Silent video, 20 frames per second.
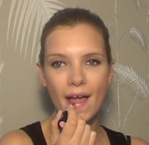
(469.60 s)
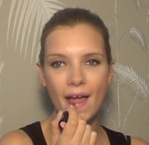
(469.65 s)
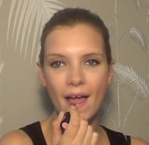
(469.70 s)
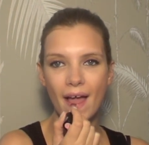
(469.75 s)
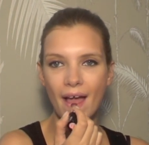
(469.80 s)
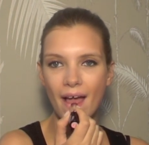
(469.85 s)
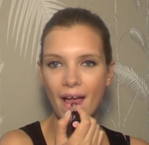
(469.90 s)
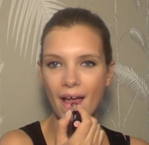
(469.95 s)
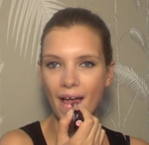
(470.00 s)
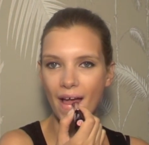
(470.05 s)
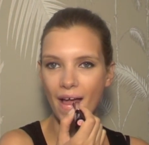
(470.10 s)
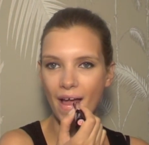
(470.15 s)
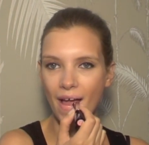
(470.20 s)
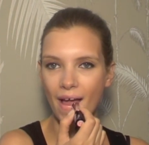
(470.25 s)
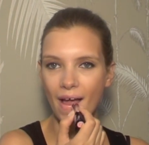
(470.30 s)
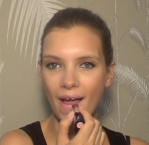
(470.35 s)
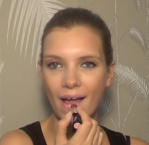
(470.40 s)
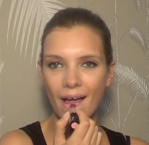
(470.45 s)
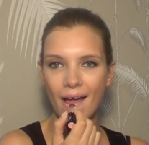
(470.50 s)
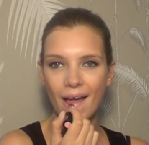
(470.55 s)

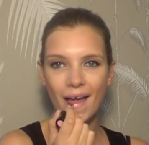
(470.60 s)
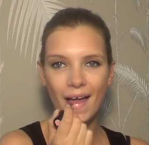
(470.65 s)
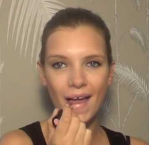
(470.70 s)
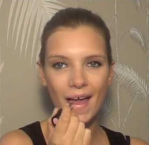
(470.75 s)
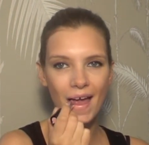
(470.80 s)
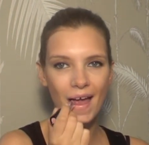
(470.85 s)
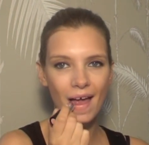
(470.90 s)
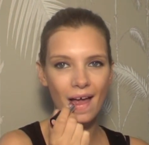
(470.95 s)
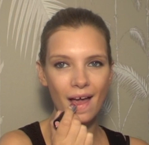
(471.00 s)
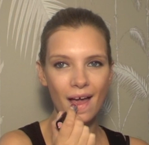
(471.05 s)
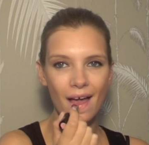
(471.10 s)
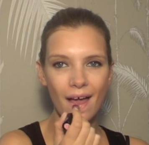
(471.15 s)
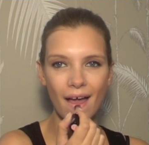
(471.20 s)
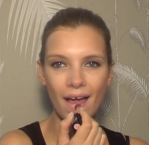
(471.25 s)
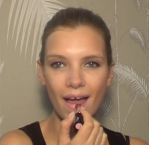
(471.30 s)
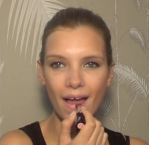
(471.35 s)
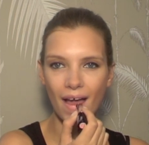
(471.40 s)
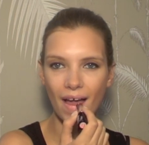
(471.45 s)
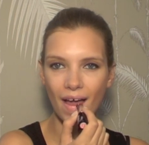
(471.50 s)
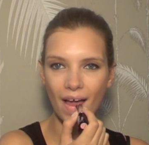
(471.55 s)

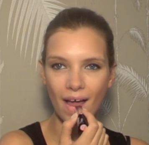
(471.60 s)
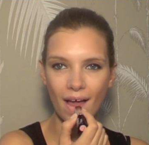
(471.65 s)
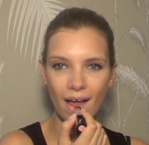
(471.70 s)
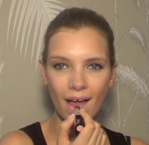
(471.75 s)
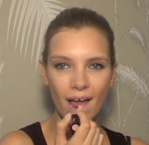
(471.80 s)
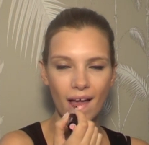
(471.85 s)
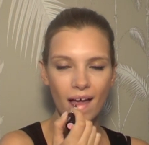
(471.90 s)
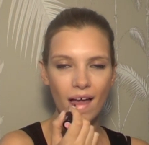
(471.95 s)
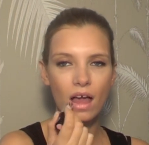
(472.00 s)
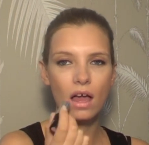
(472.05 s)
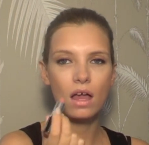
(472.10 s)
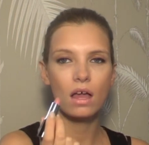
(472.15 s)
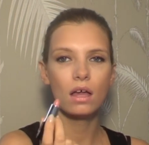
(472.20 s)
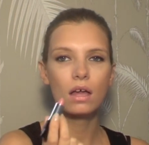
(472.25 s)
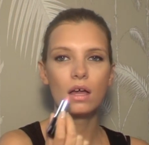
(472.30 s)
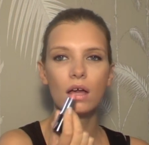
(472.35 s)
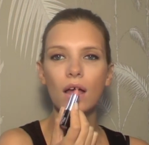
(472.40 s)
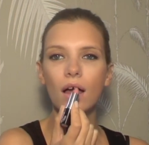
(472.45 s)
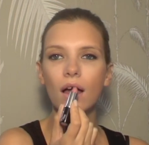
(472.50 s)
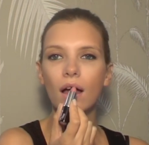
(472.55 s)

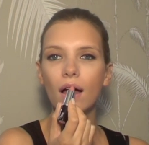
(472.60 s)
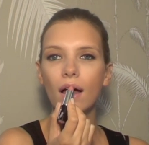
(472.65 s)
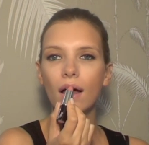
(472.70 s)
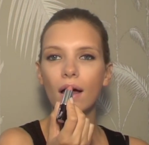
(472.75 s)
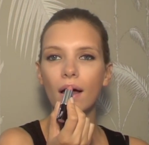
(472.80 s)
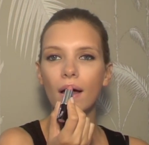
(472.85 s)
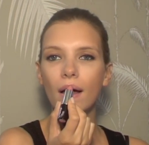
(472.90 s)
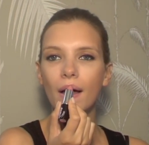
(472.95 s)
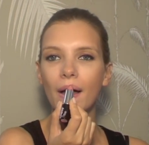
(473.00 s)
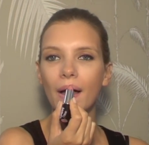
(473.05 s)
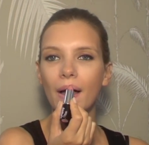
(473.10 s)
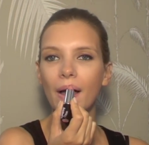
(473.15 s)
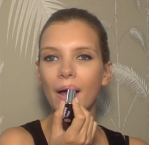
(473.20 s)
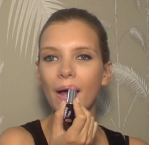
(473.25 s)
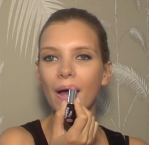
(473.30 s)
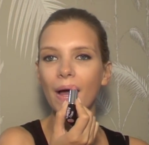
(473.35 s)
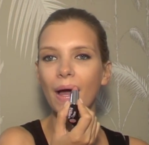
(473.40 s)
Nobody speaks.